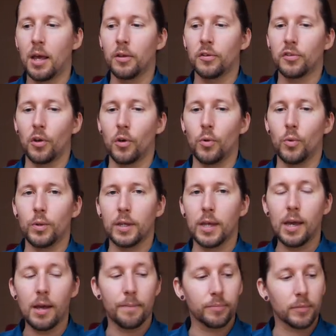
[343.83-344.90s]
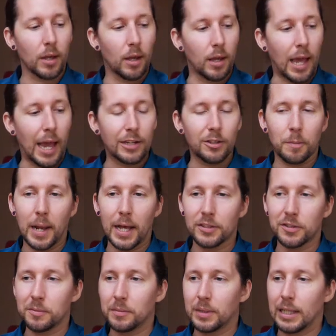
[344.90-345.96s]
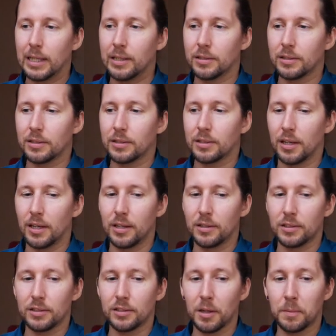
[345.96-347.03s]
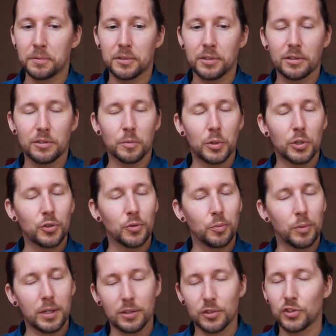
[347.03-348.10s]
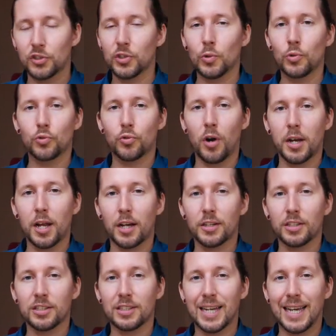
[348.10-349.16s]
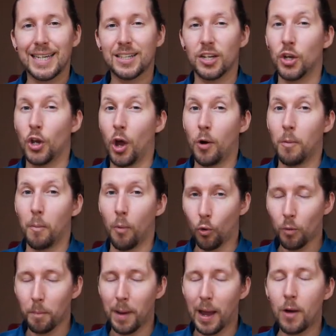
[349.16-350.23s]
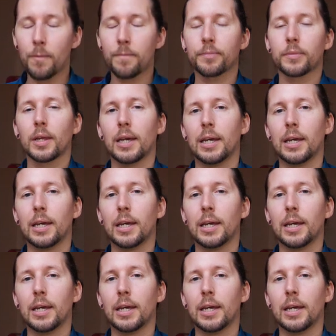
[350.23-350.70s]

So yeah, ectoplasm is a substance which we're still trying to understand and know more about.